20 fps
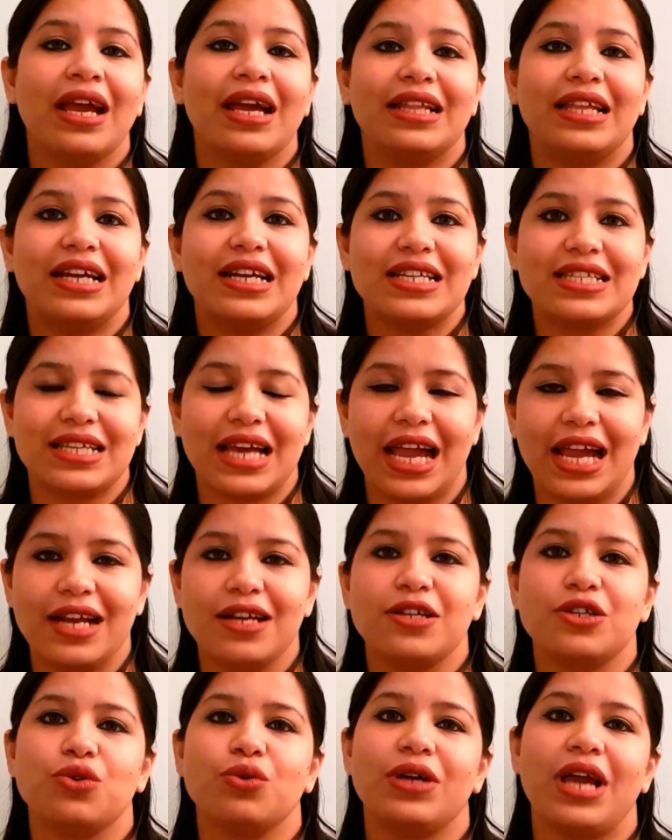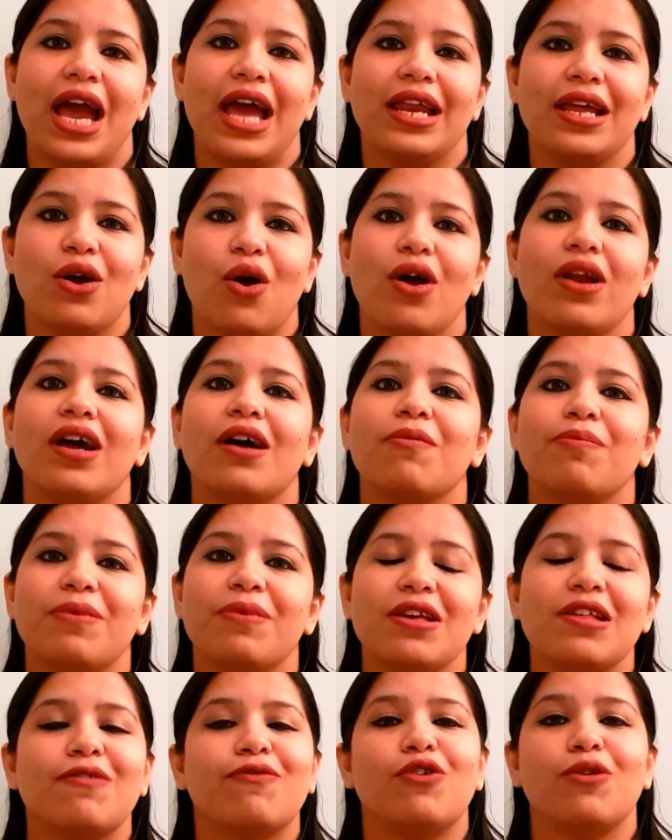They decide to carry on a
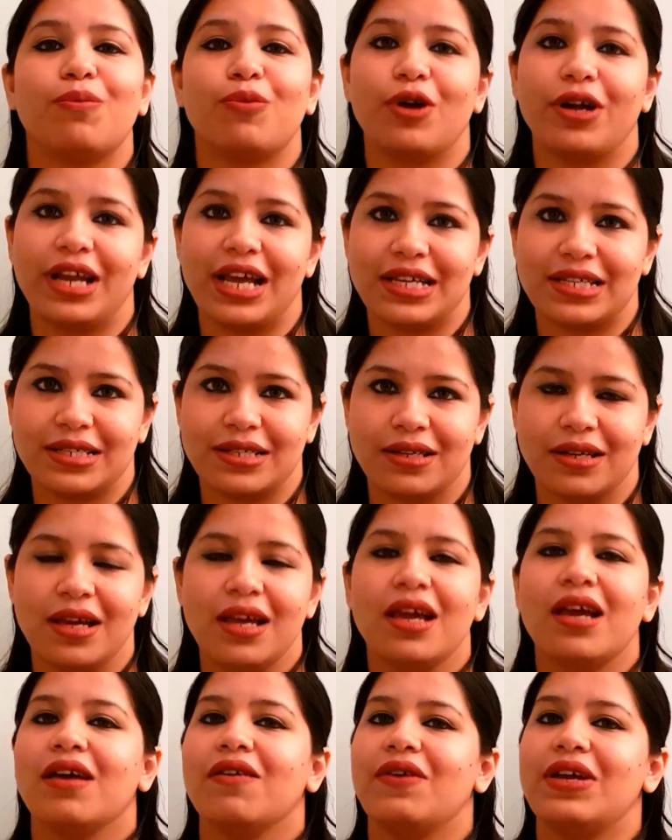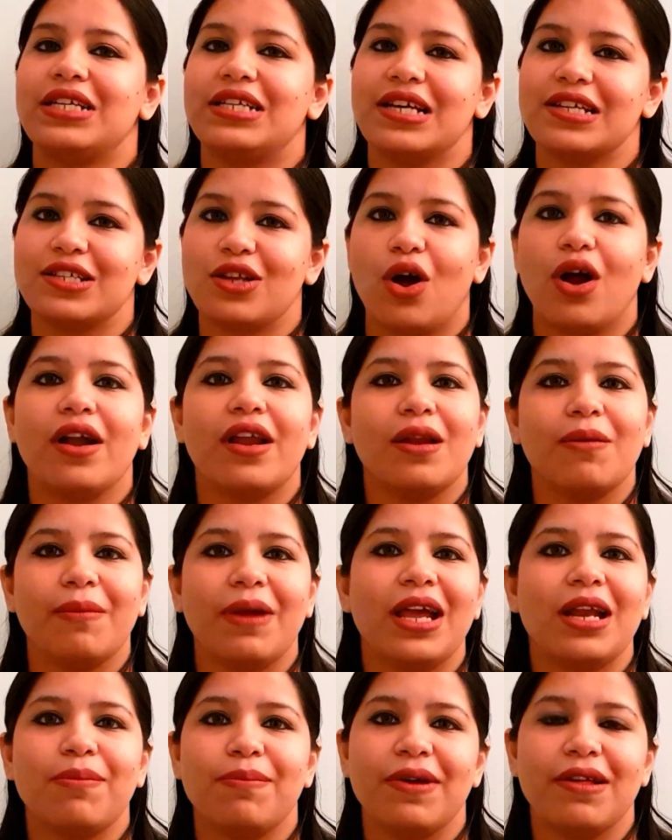peaceful protest, which does not
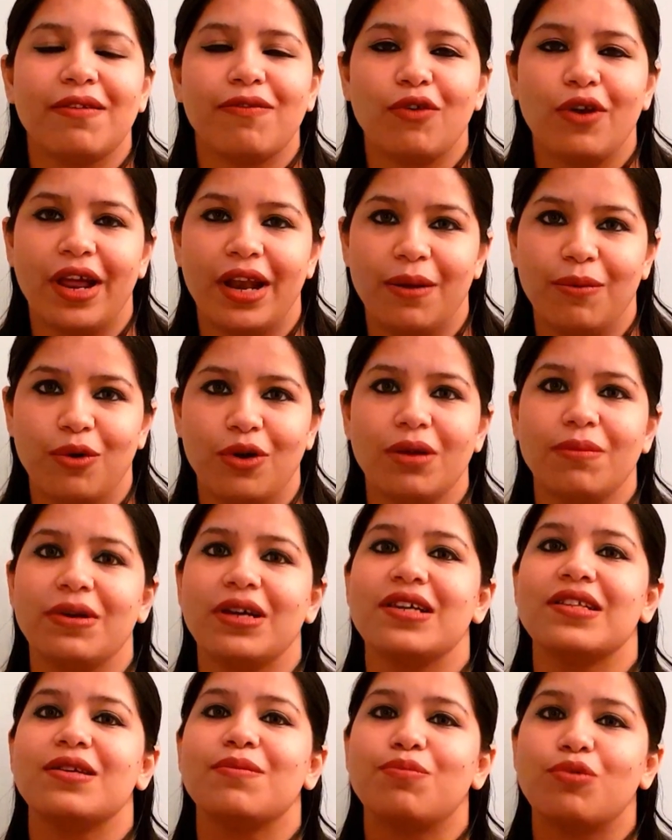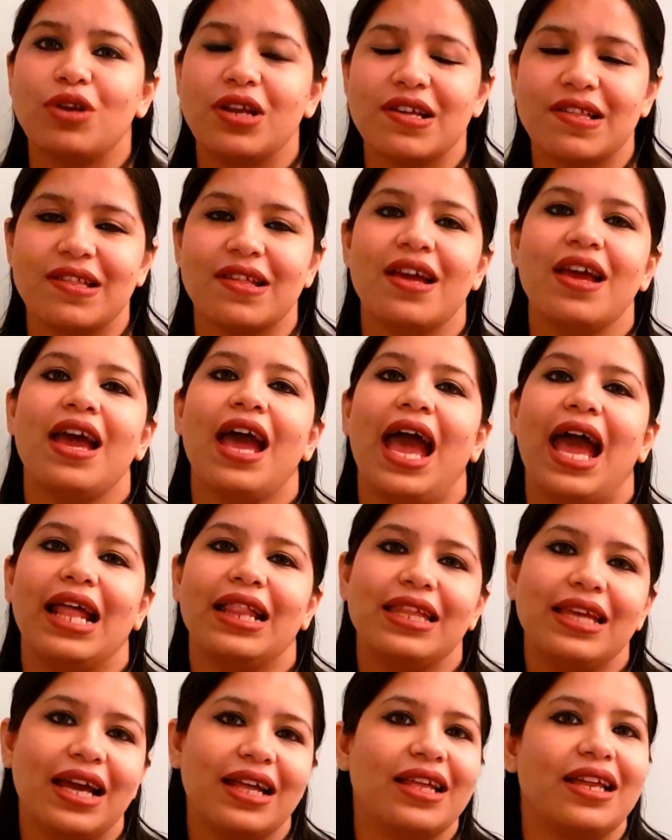remain peaceful anymore because the police and
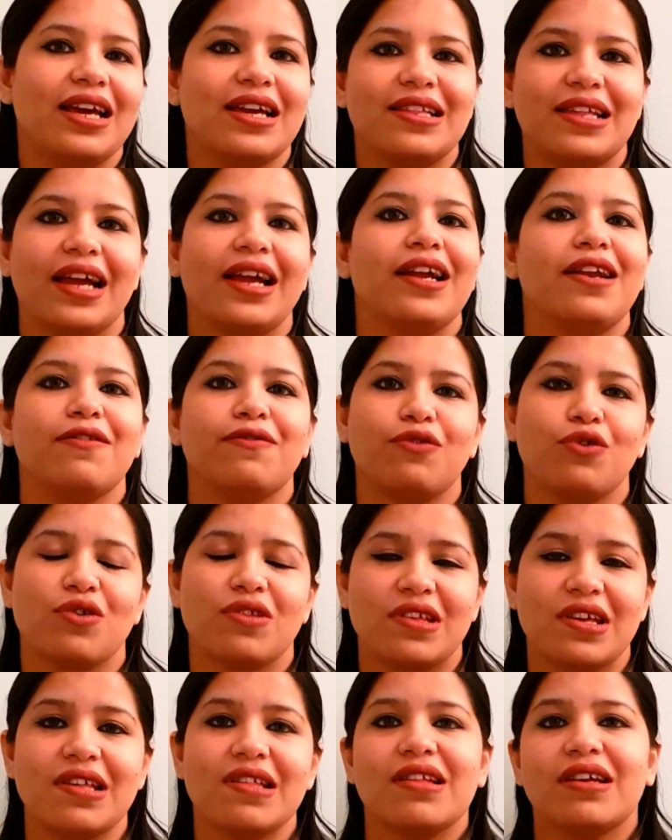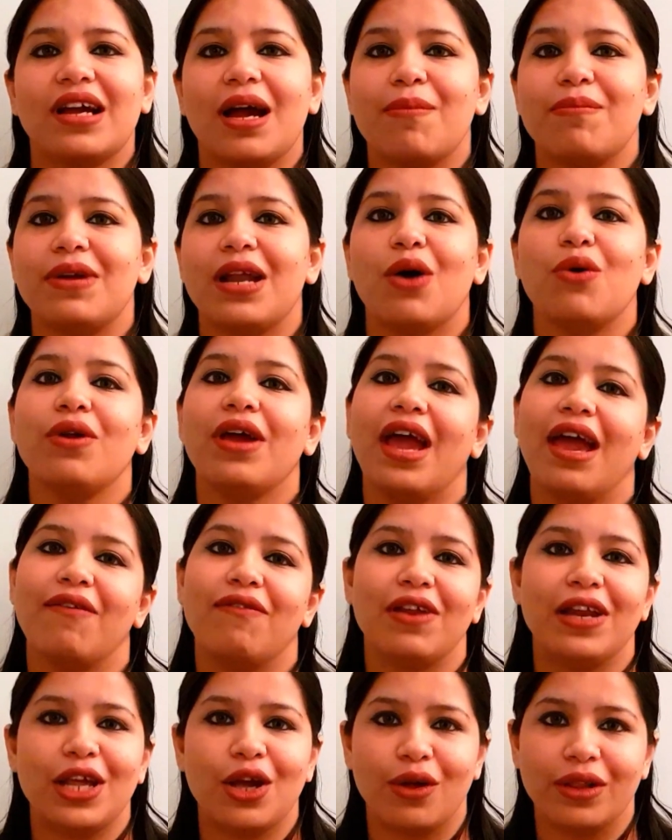the other executive forces come down
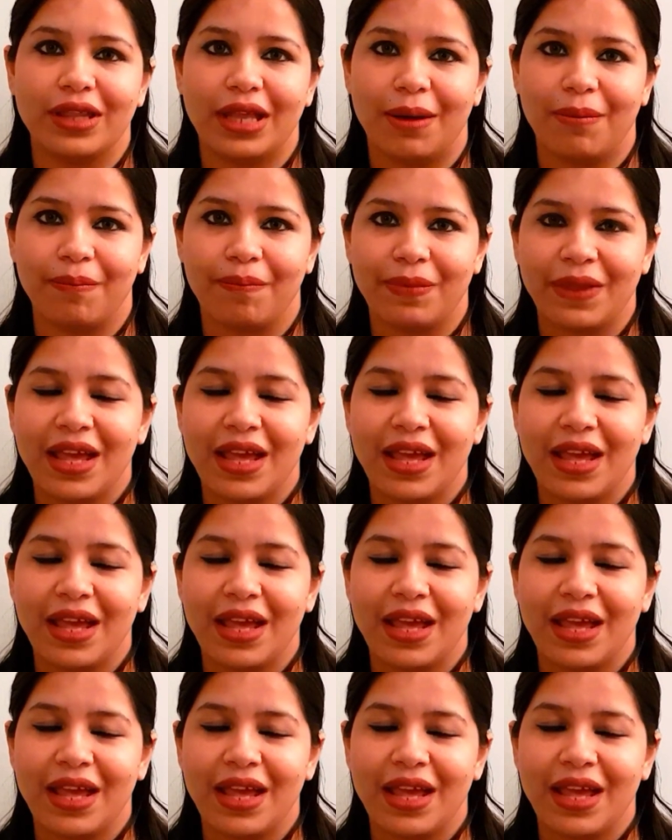heavily on them.